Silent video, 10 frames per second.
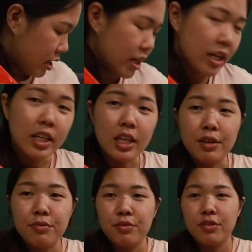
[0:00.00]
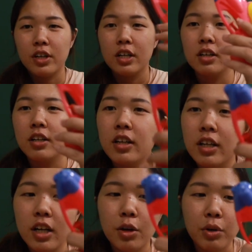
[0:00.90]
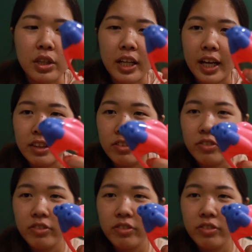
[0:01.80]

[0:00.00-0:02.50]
and they give a water gun.